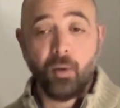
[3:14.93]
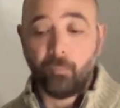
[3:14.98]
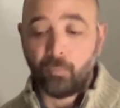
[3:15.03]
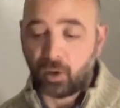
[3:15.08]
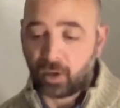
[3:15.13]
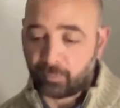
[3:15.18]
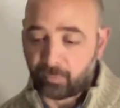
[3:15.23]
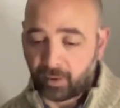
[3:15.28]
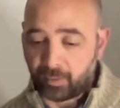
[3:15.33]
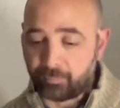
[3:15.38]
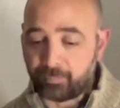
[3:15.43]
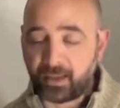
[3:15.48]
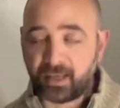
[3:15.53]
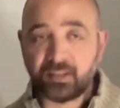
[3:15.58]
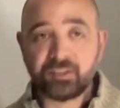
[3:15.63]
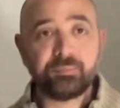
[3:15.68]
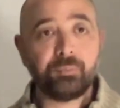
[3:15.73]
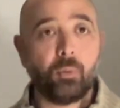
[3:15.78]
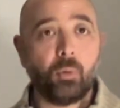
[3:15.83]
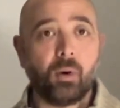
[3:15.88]
put them on
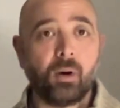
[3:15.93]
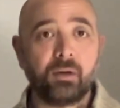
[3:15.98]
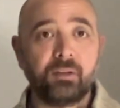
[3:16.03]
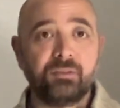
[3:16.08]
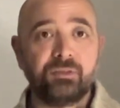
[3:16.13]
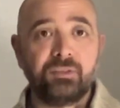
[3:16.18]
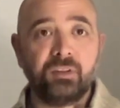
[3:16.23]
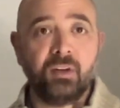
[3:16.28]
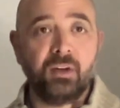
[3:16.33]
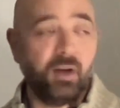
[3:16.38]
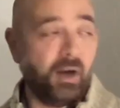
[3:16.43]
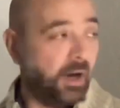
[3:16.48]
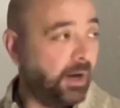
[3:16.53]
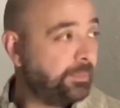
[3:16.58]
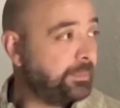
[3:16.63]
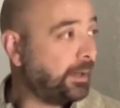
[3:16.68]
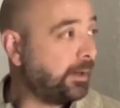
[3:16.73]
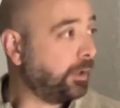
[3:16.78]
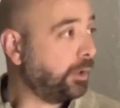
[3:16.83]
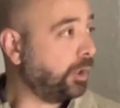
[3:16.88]
baseboards,
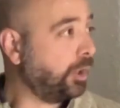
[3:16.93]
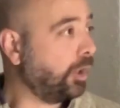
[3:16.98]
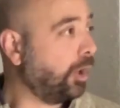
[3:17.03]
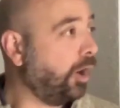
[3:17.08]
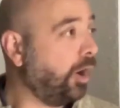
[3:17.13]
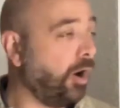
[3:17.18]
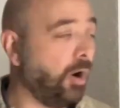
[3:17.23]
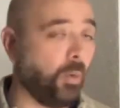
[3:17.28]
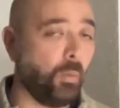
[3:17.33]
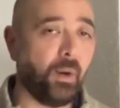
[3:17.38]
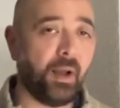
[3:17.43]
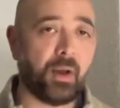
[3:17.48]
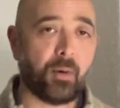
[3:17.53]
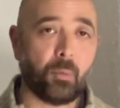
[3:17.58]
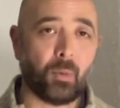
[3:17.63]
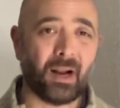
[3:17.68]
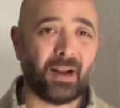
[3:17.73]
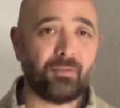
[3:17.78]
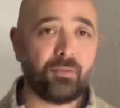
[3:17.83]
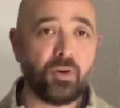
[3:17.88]
um, down a long hallway or
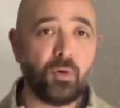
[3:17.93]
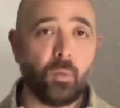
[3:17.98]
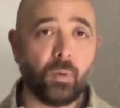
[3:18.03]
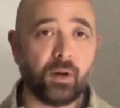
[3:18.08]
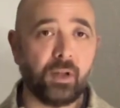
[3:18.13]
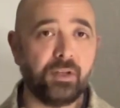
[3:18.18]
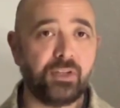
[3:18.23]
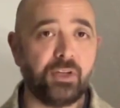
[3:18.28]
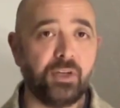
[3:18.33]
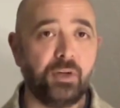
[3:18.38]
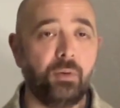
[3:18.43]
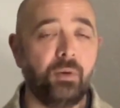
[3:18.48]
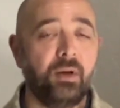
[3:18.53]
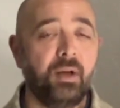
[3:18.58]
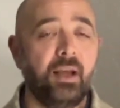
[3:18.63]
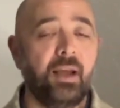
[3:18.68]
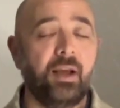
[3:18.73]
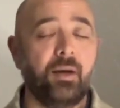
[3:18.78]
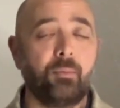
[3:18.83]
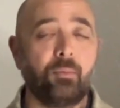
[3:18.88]
whatever you want to do.
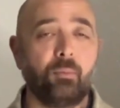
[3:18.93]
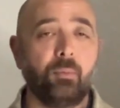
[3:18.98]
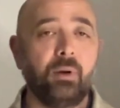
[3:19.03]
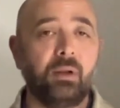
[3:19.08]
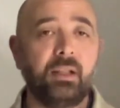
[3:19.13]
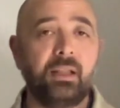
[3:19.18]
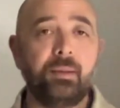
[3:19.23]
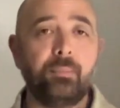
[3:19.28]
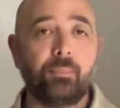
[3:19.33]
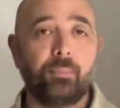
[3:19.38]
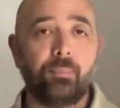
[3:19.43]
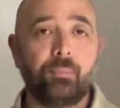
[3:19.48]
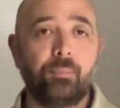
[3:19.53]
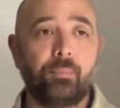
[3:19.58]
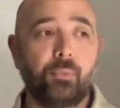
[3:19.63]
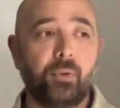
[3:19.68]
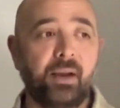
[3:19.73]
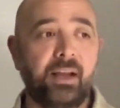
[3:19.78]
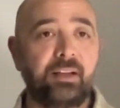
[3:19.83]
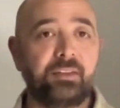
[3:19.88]
It really
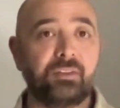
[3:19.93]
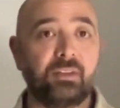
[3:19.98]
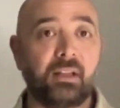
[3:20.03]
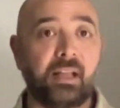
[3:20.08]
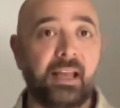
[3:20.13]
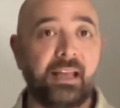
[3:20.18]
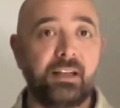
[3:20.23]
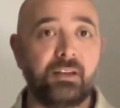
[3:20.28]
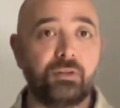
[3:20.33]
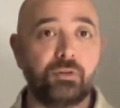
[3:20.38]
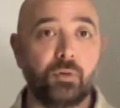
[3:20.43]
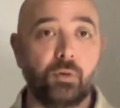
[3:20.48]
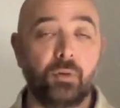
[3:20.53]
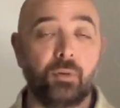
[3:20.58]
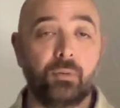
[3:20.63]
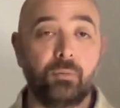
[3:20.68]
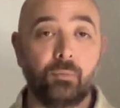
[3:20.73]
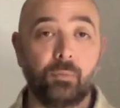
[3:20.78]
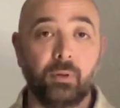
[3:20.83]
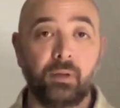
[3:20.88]
brings light to
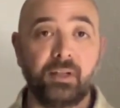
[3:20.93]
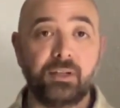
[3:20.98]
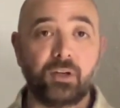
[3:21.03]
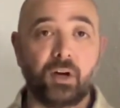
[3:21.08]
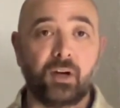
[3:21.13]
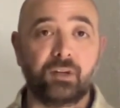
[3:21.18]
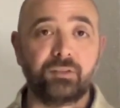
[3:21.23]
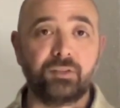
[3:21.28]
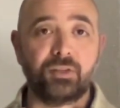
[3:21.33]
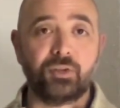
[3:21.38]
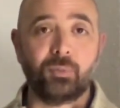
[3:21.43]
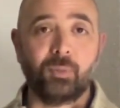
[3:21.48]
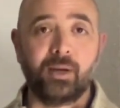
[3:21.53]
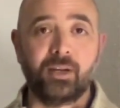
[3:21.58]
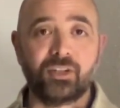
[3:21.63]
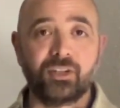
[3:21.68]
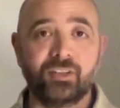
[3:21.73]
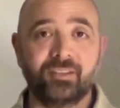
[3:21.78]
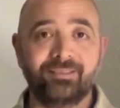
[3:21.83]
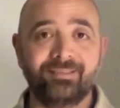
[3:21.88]
a really dark
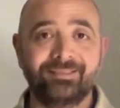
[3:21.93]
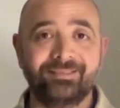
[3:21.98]
situation.